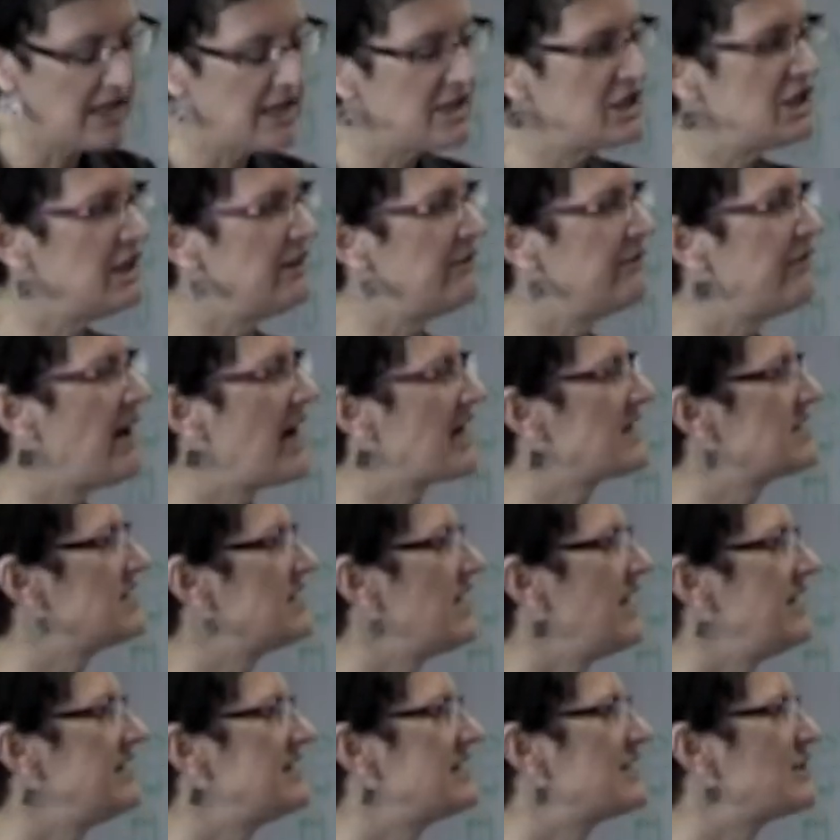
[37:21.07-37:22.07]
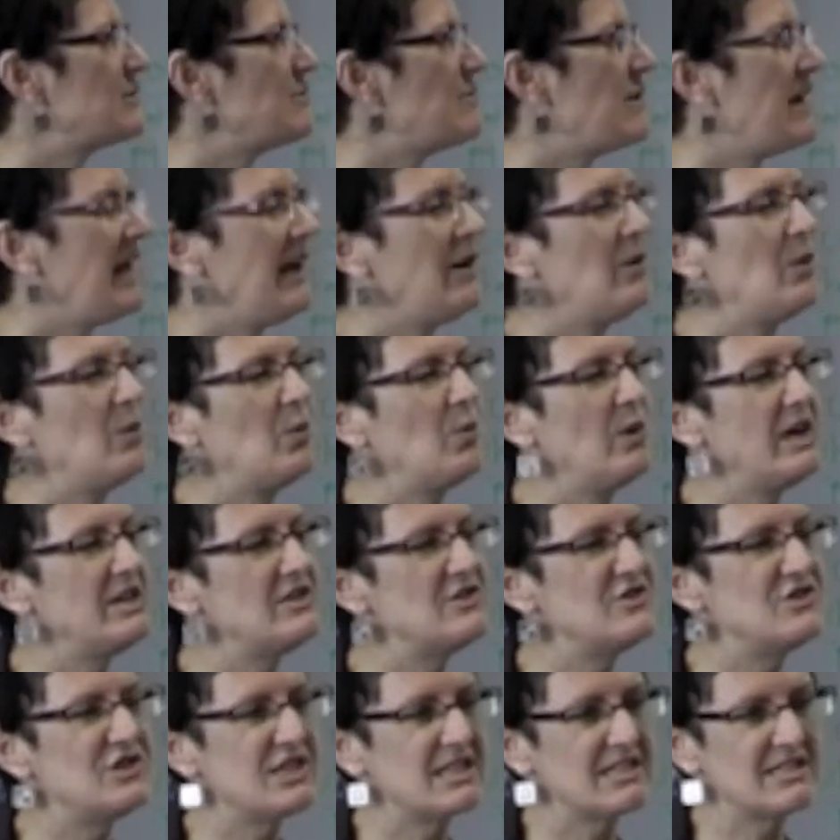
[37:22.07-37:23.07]
She, in fact, said to me, "We
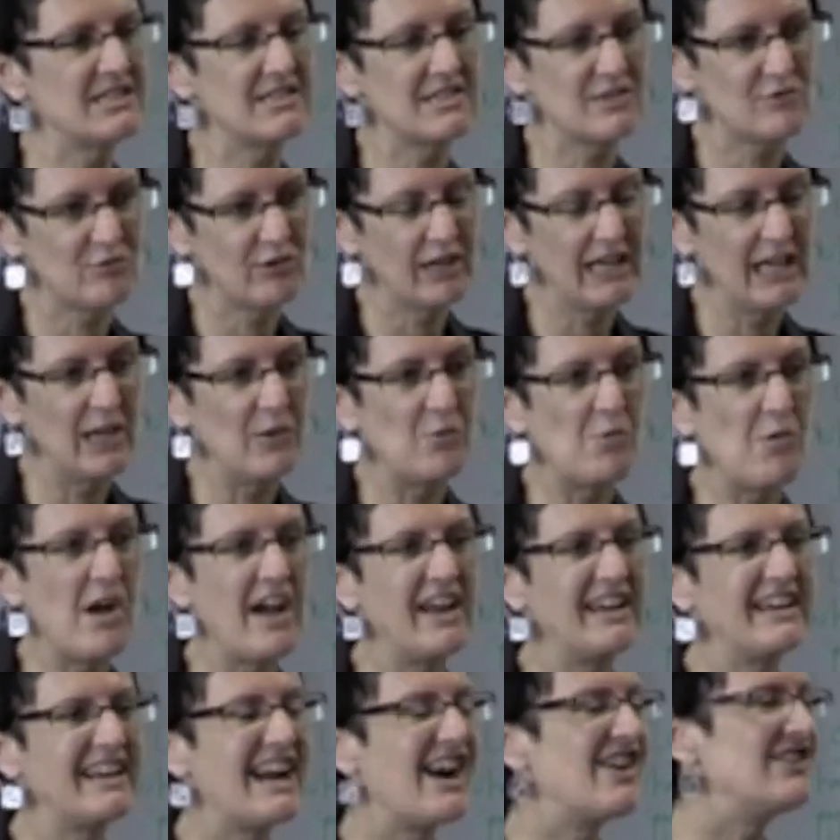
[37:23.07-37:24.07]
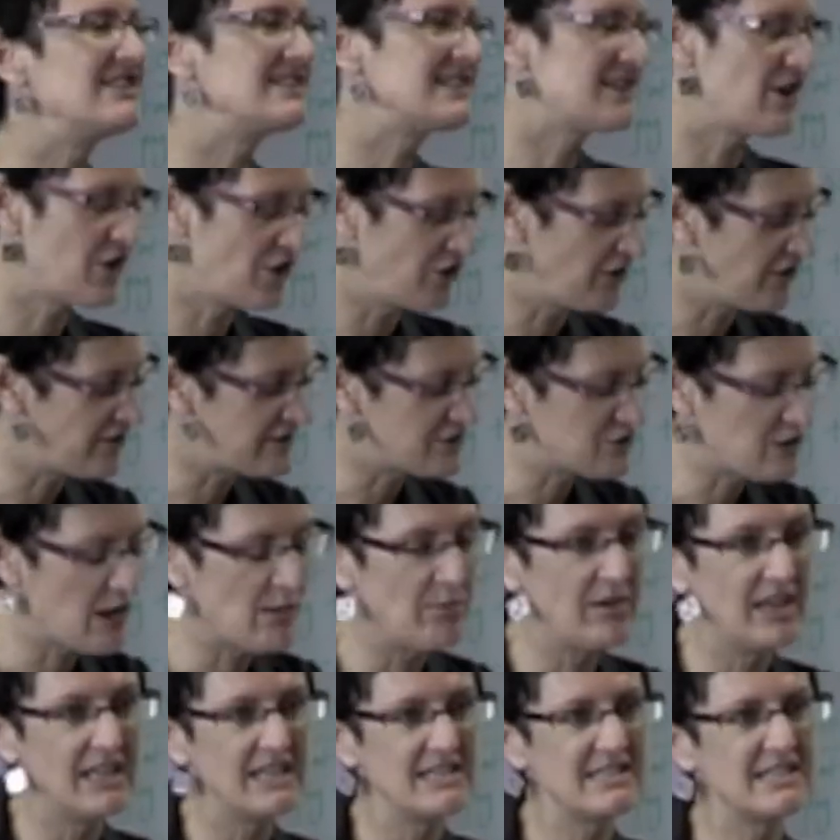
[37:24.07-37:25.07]
do justice really well in Arizona. The
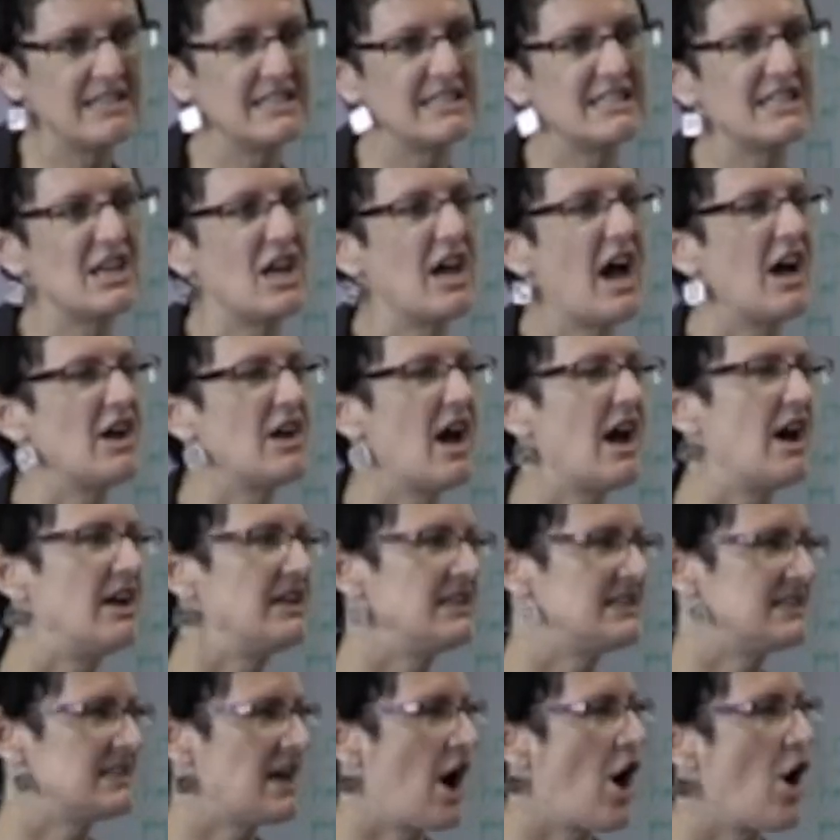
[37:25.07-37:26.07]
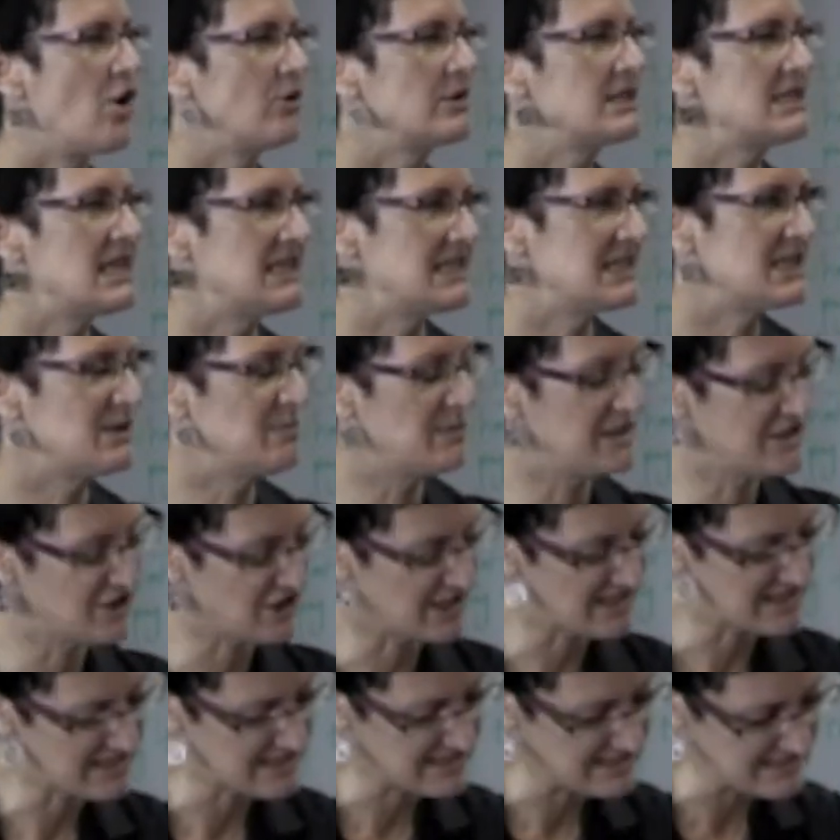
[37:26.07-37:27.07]
trouble is, it's it's Old Testament
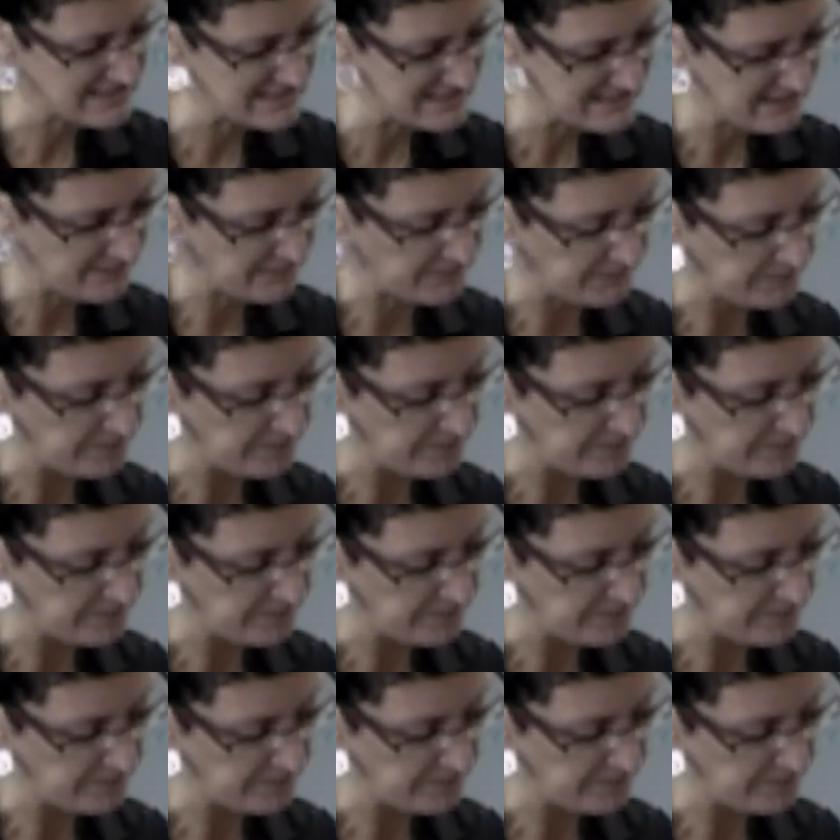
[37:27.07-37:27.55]
justice."